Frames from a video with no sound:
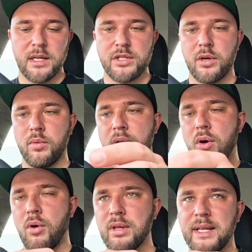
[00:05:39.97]
So
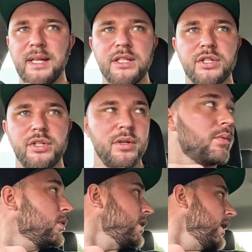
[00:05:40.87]
all I need to do
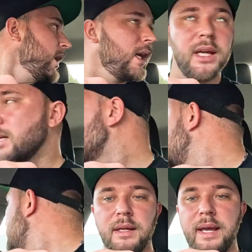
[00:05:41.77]

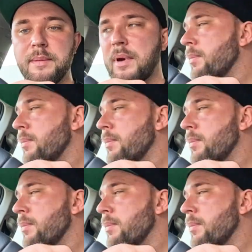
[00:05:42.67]
is get my